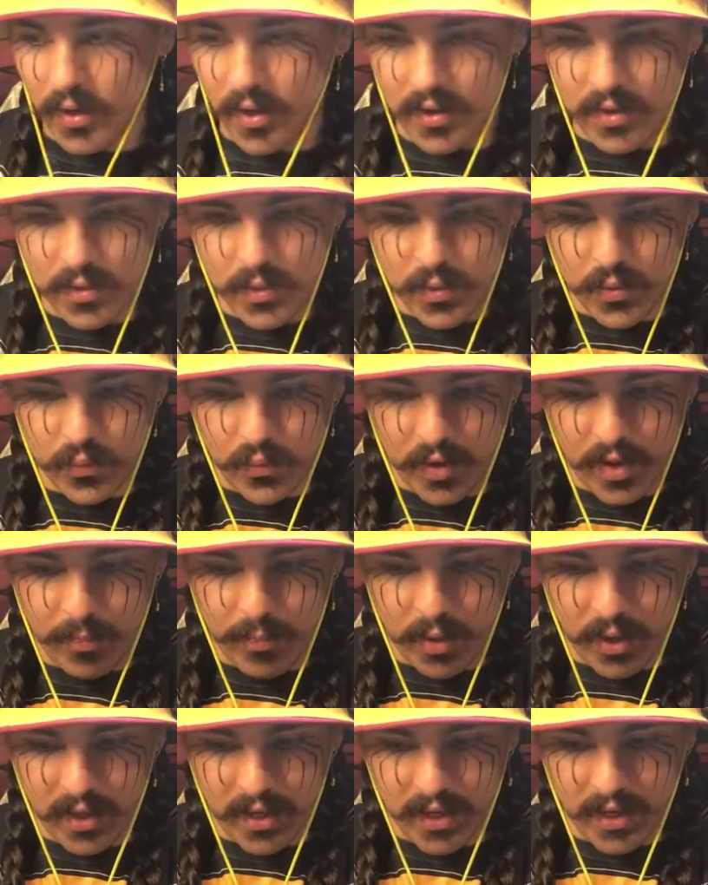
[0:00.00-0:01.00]
Now, this was
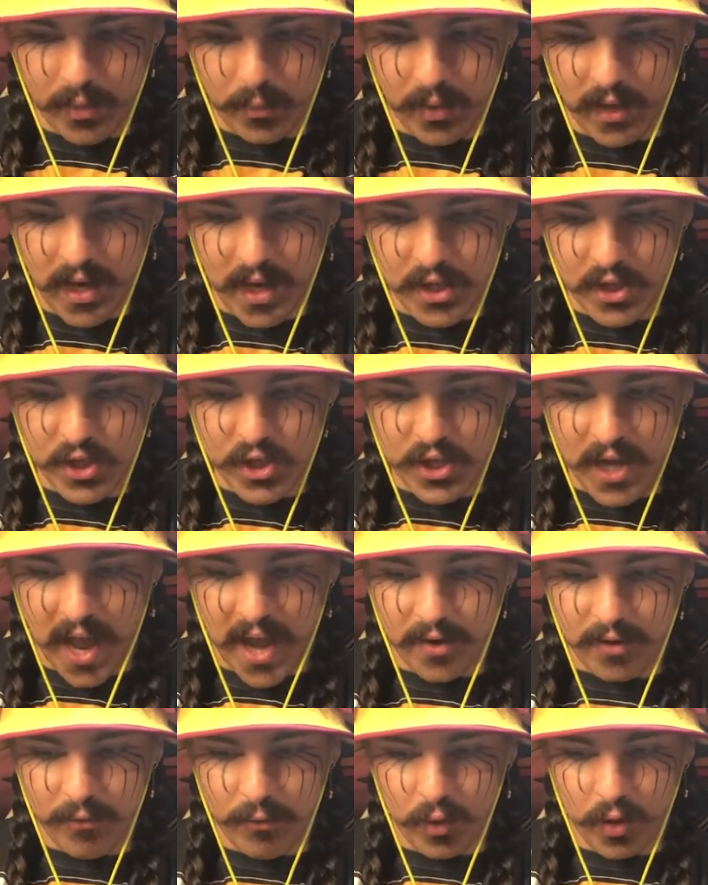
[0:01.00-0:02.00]
reprinted, and we got a
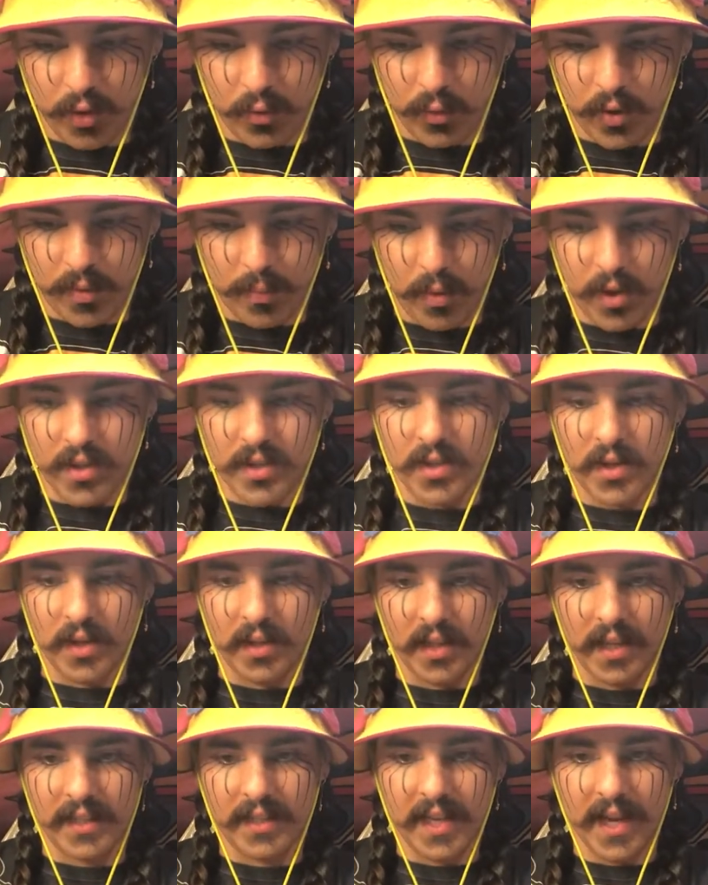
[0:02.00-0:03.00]
Shatterfoil reprint, so I
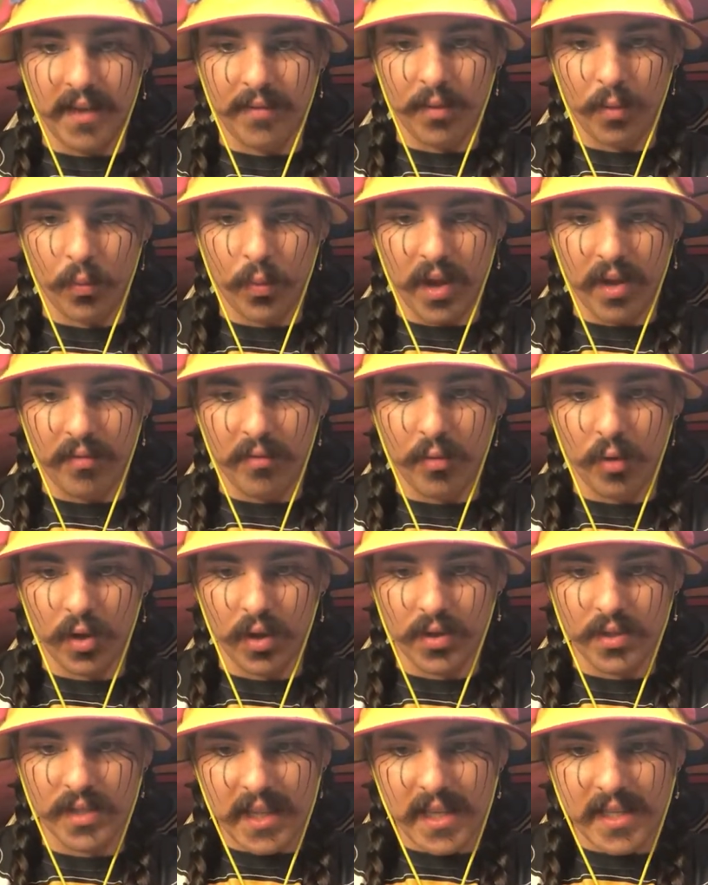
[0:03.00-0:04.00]
like to have the wave
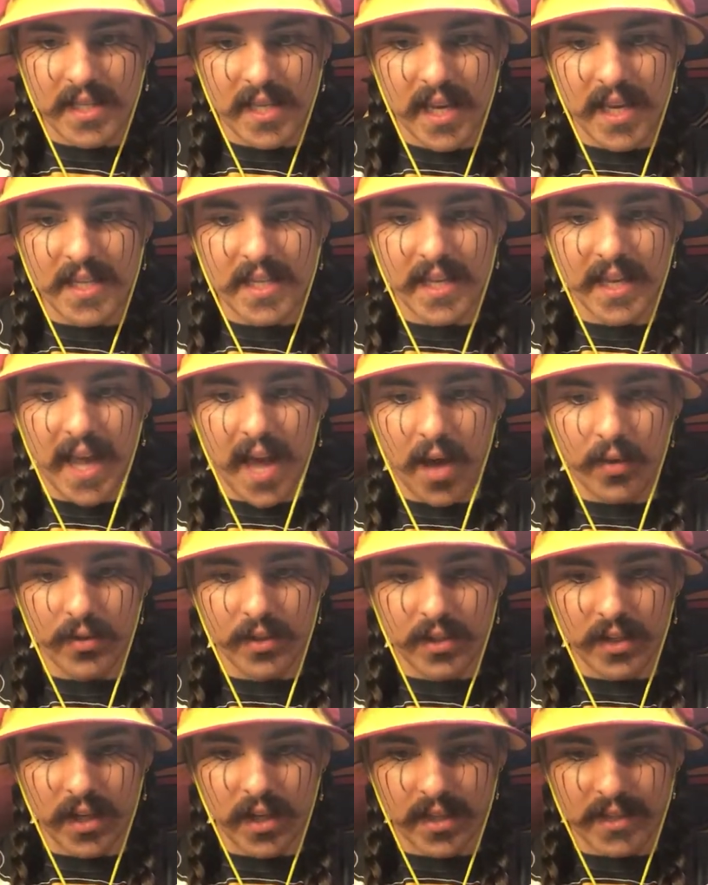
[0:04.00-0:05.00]
foils. This is a
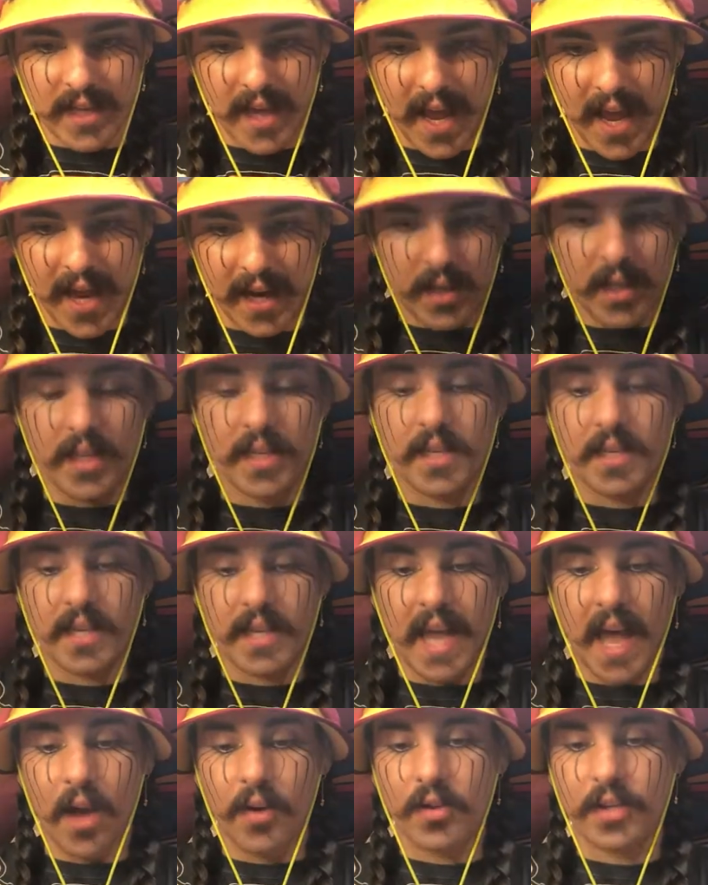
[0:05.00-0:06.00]
counter attack. This is a
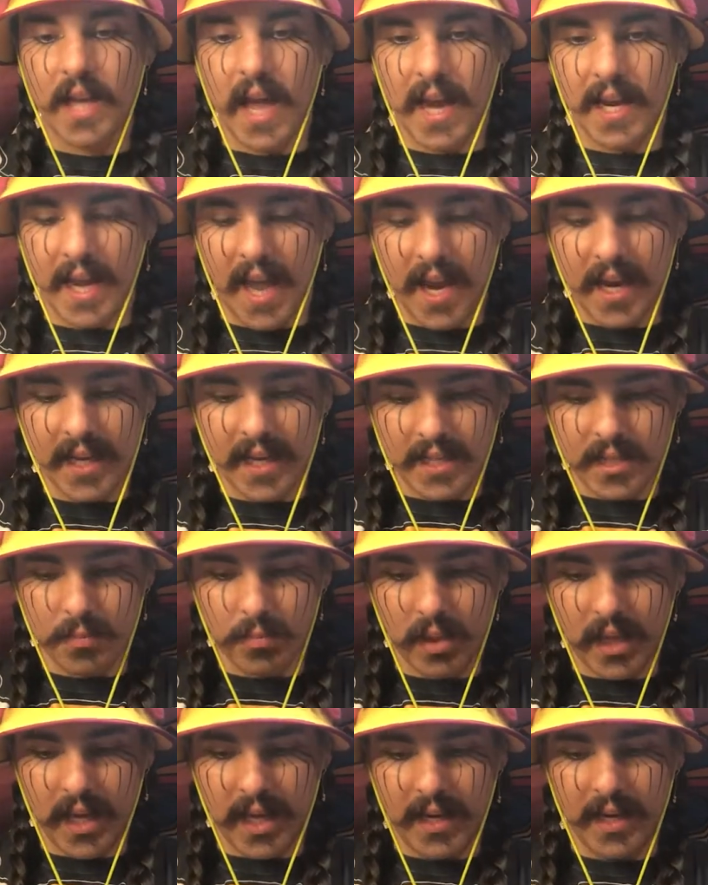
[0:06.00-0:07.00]
counter attack, and it gets
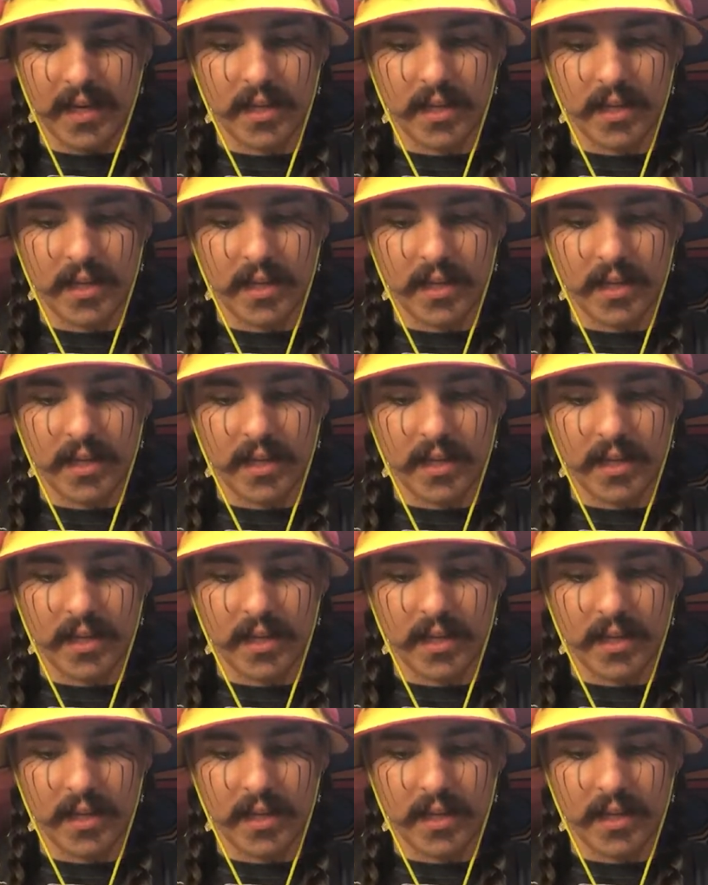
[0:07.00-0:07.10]
played.